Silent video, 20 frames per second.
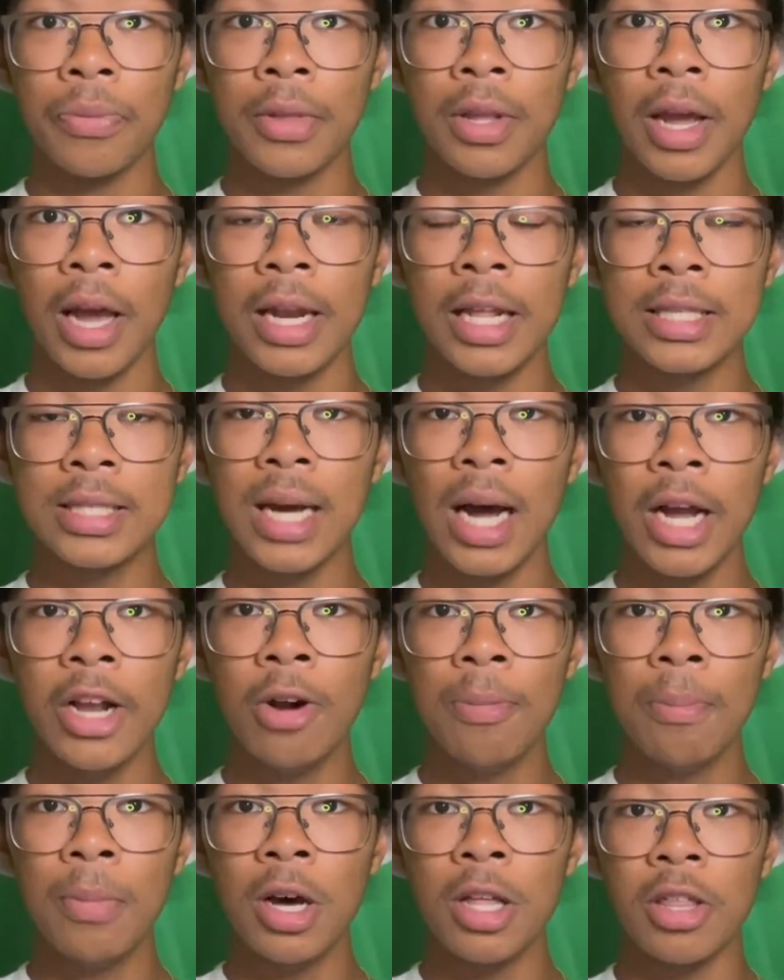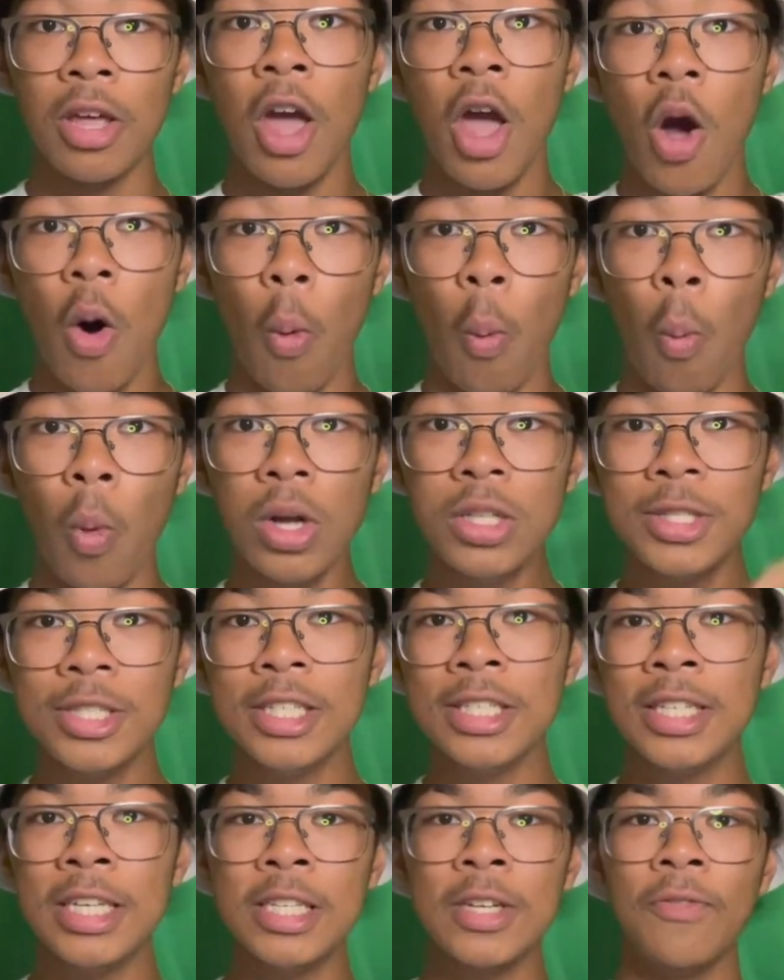an entire month. Once she
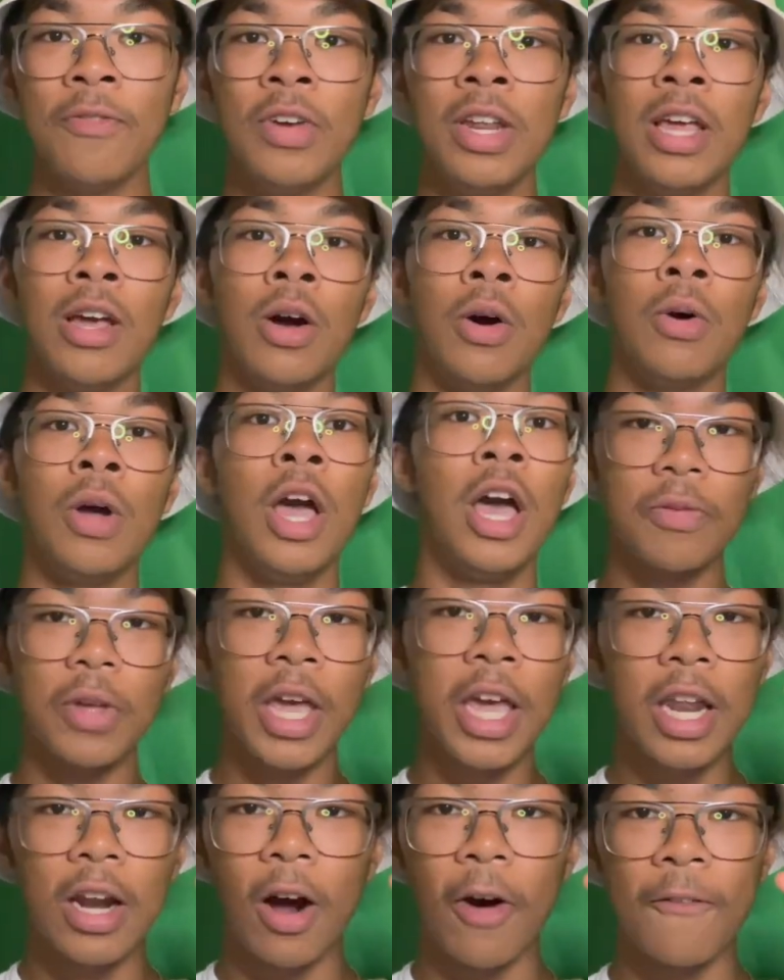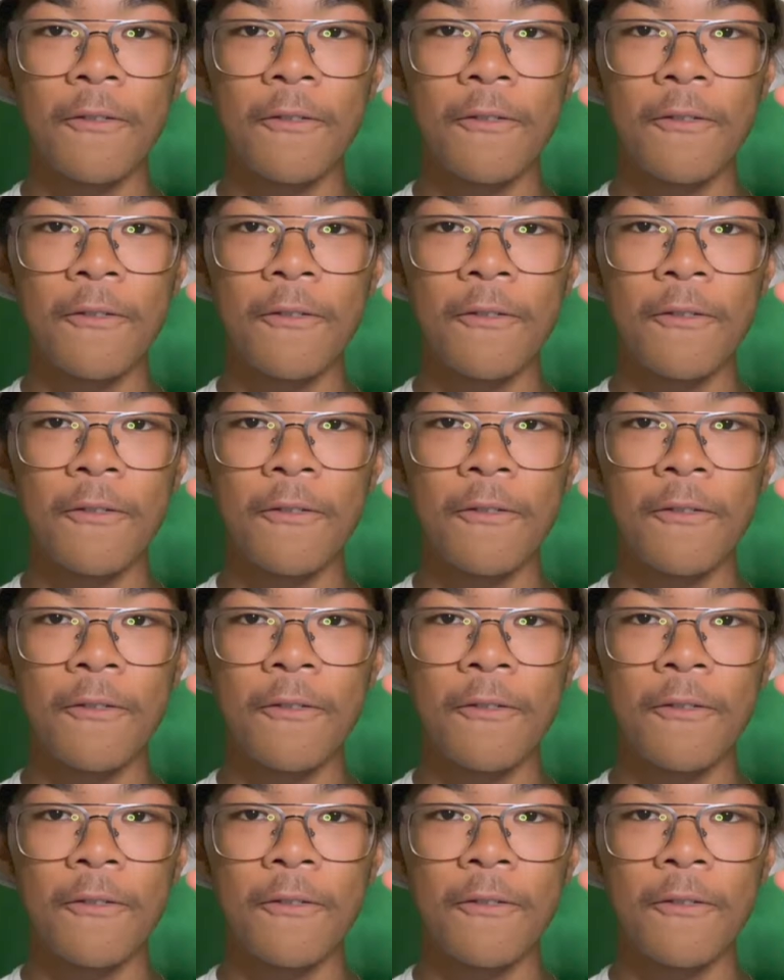sees a video hit a